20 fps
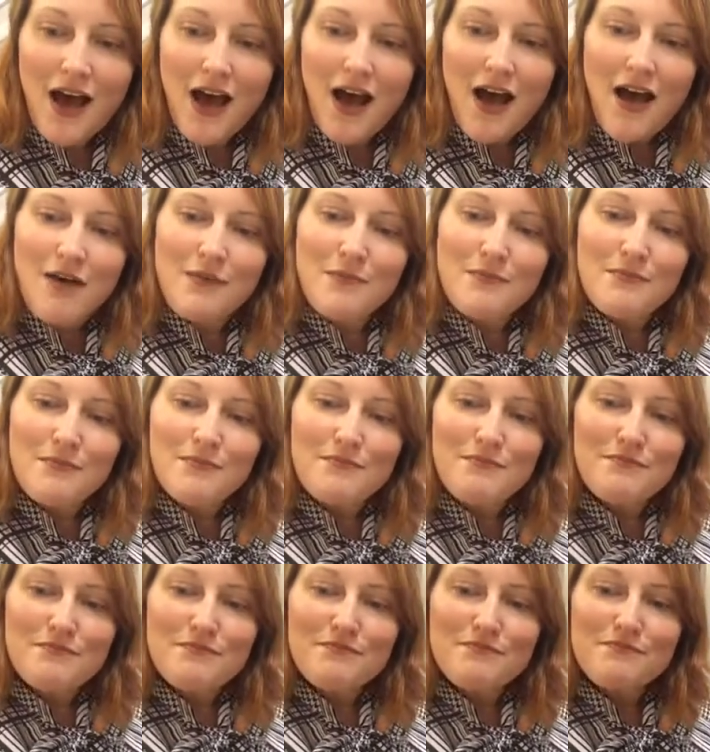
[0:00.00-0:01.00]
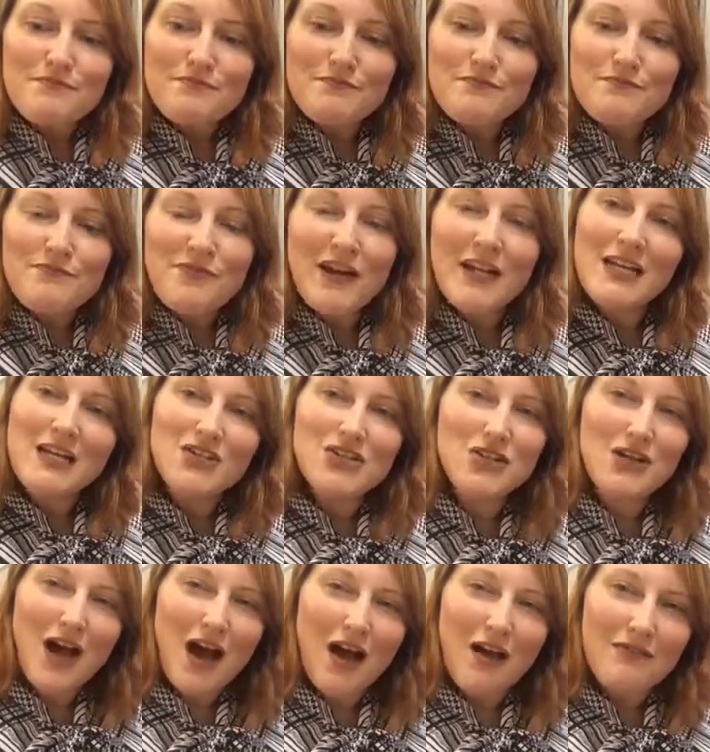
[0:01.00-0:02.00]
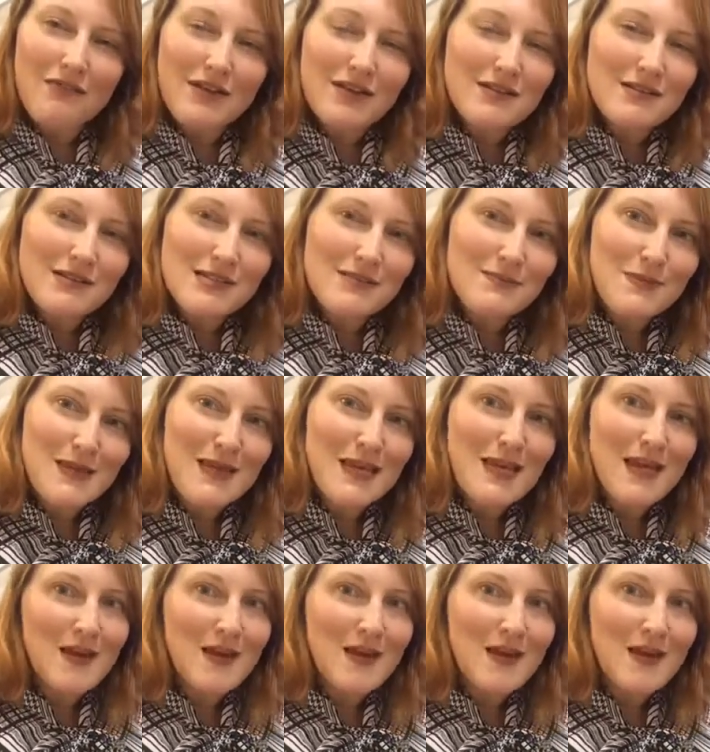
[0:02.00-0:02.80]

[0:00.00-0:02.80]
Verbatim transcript: Um, Financial confidence to me